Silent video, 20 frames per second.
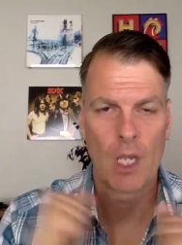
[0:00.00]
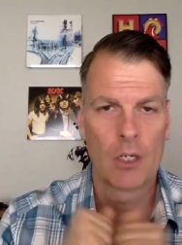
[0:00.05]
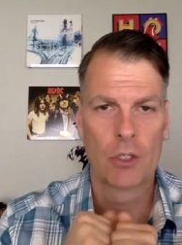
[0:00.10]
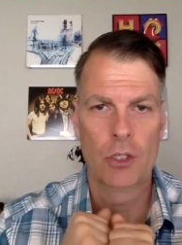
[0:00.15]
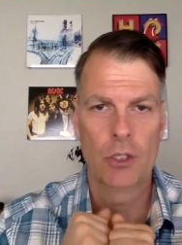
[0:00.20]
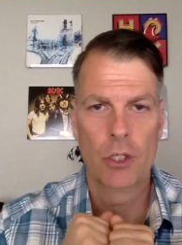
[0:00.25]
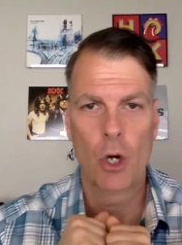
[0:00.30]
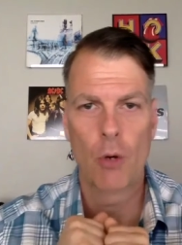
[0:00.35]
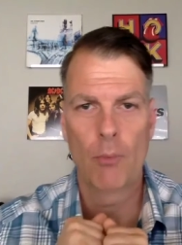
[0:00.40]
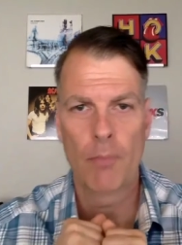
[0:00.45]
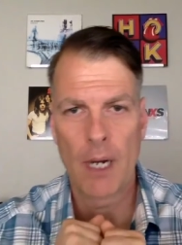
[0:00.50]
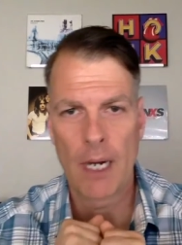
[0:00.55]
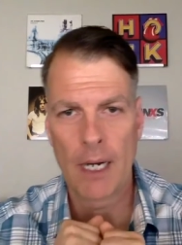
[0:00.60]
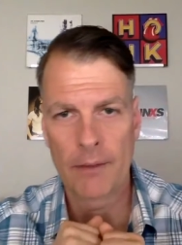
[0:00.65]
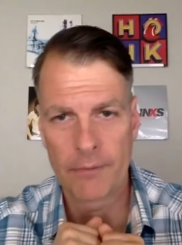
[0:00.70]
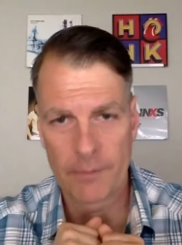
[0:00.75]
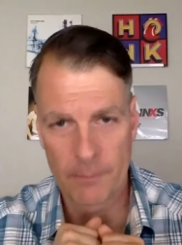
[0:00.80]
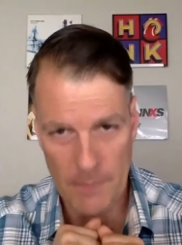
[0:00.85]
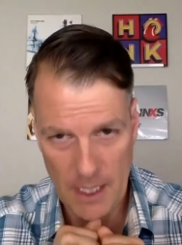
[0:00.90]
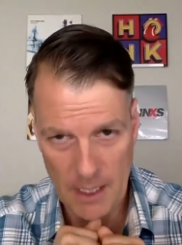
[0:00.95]
don't buy
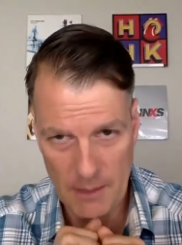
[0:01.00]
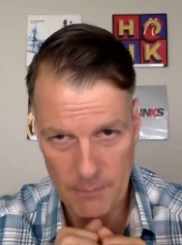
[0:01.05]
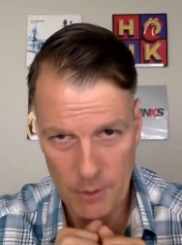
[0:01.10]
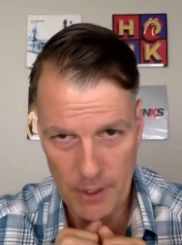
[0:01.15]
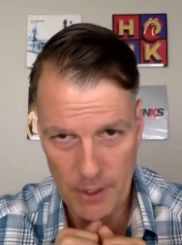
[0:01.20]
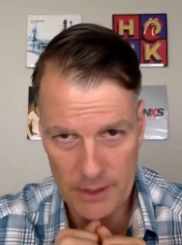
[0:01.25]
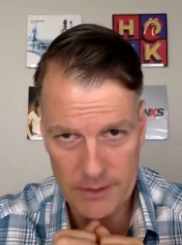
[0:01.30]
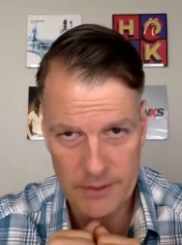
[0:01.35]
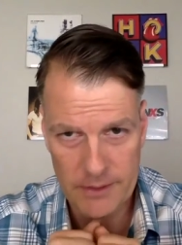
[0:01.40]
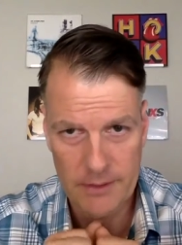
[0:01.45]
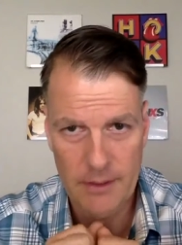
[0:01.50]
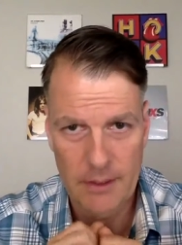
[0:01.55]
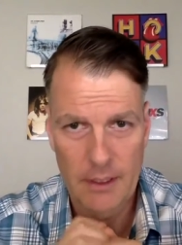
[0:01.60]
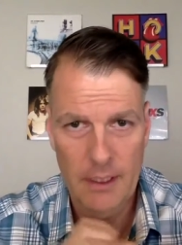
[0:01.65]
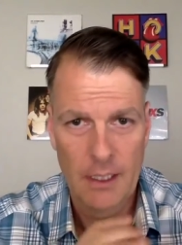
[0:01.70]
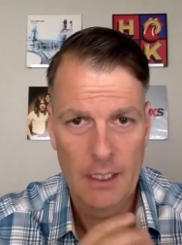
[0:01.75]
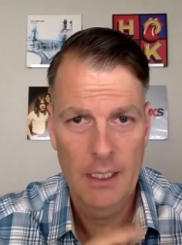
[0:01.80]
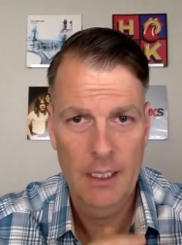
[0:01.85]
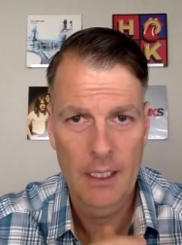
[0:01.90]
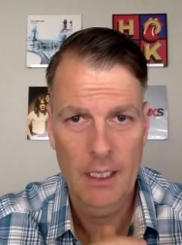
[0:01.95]
from that place.
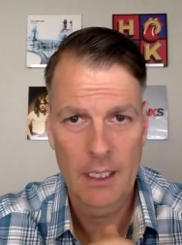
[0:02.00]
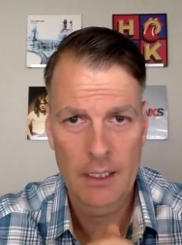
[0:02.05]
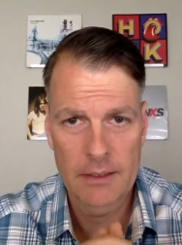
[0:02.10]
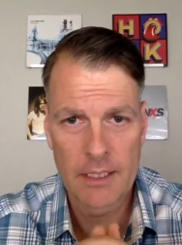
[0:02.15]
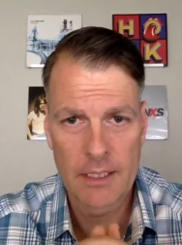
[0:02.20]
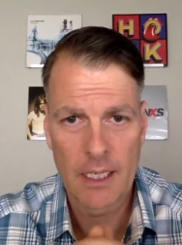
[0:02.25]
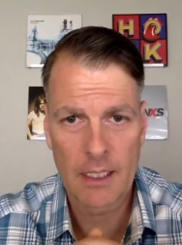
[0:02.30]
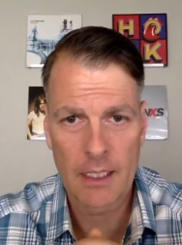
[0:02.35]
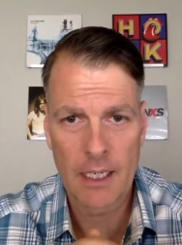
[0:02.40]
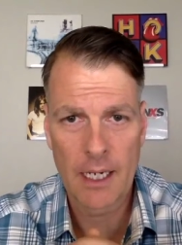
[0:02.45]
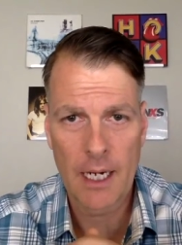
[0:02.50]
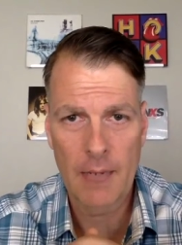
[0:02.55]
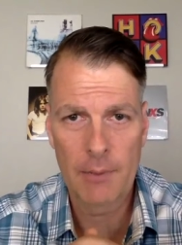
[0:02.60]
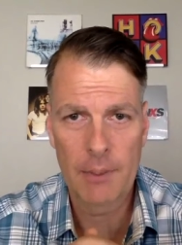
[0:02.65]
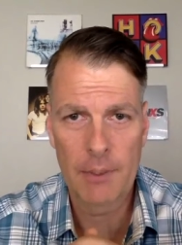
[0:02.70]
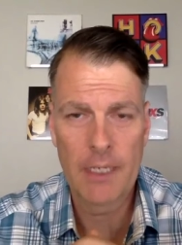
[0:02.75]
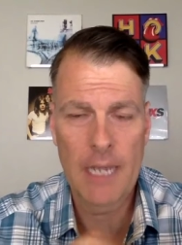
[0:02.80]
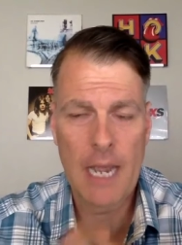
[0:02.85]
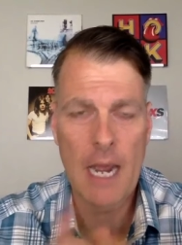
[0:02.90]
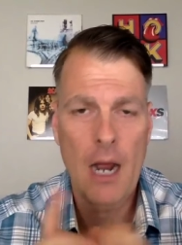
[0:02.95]
It's not going to happen.
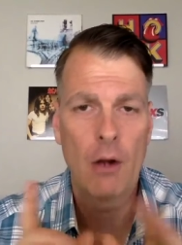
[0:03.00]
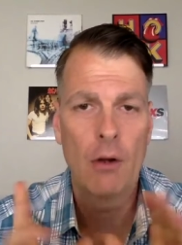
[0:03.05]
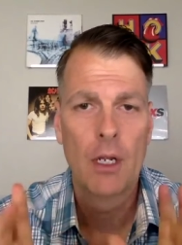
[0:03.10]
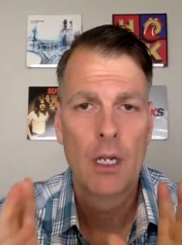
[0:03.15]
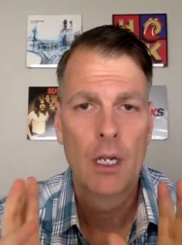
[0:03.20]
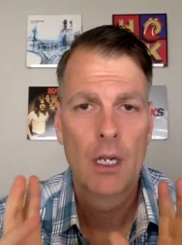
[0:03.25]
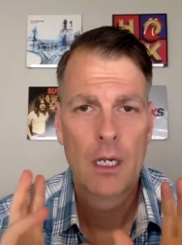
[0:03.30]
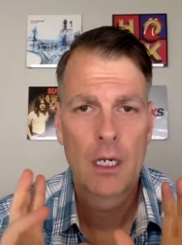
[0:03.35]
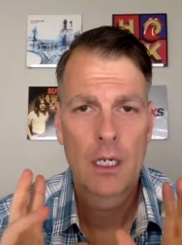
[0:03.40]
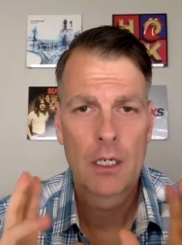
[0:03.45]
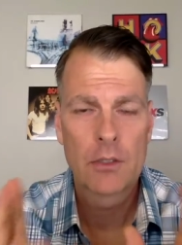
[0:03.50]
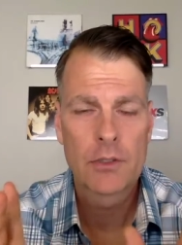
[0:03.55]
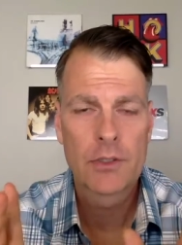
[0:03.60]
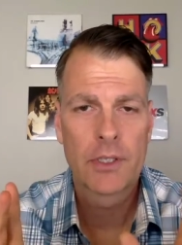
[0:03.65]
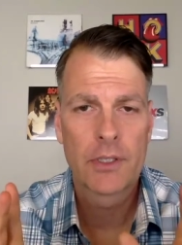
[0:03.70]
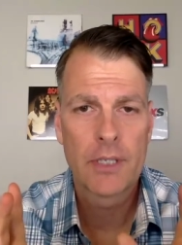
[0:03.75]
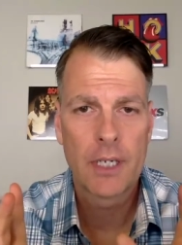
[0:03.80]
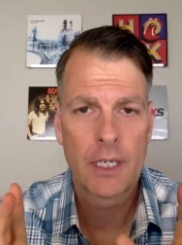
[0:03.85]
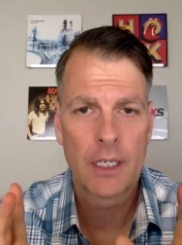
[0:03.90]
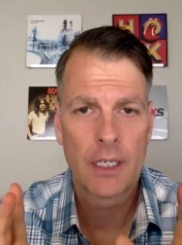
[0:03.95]
Now, here's the
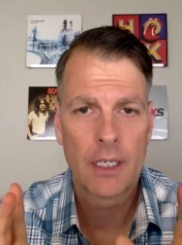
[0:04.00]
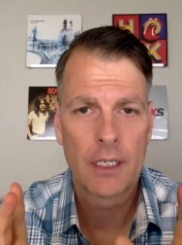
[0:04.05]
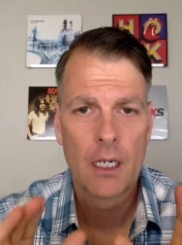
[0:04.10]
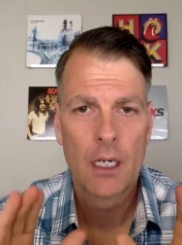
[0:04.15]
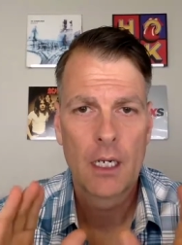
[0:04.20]
thing.